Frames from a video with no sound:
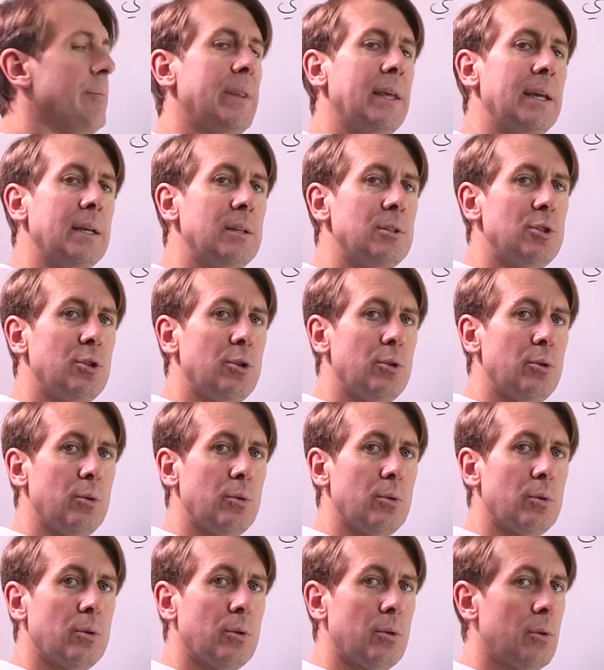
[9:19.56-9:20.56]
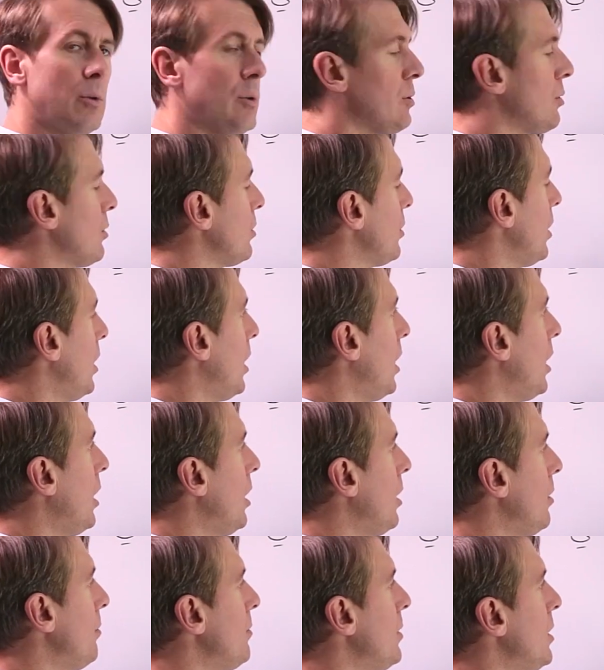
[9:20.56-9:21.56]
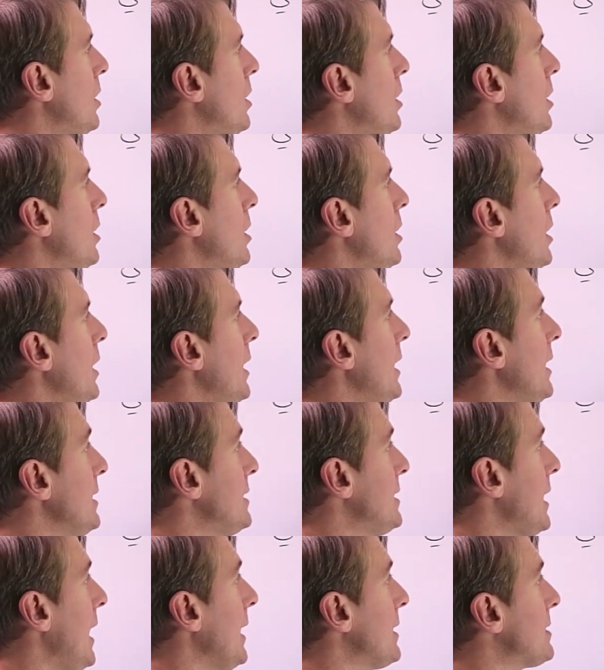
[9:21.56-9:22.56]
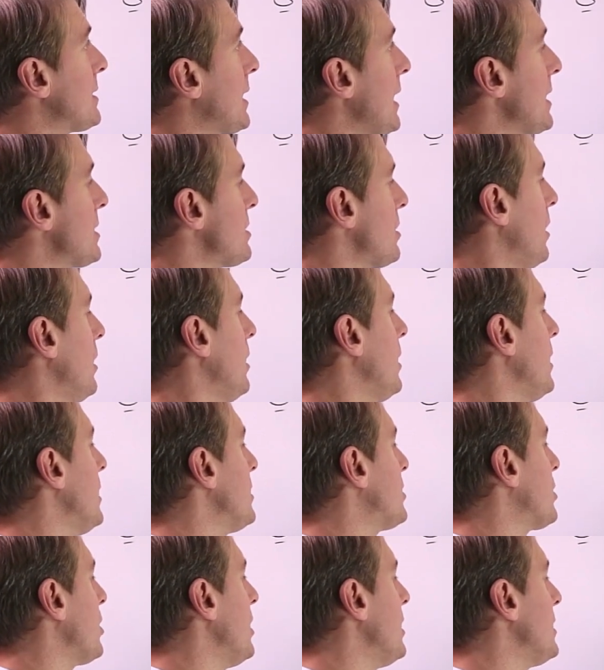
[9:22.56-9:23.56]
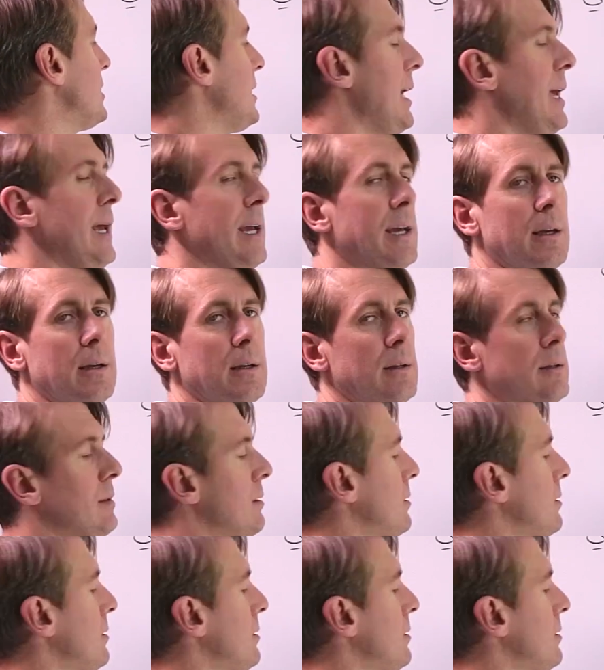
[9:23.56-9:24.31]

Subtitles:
into, and it takes kasra, it's going to take